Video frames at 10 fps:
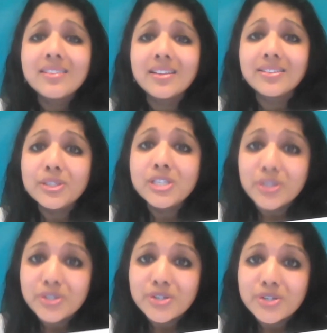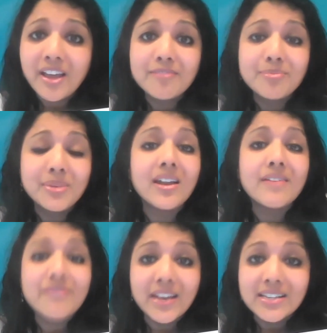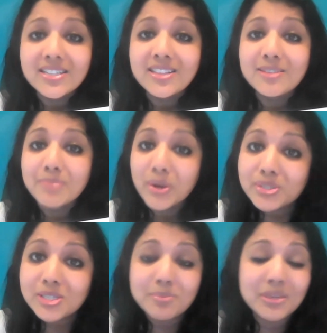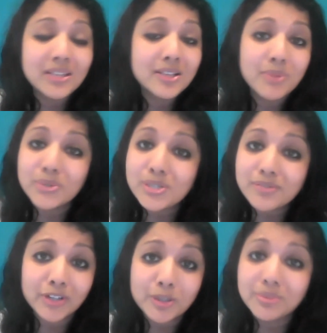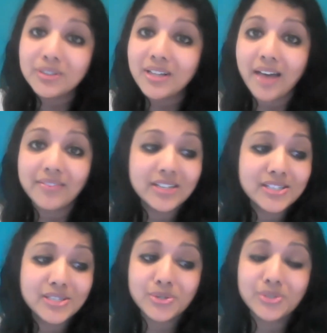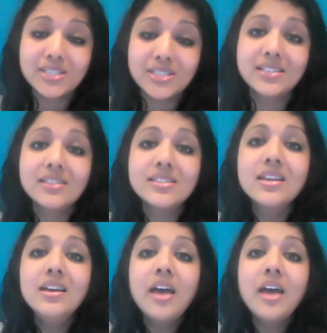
The little children have been affected the most, being the most vulnerable, having a social distance.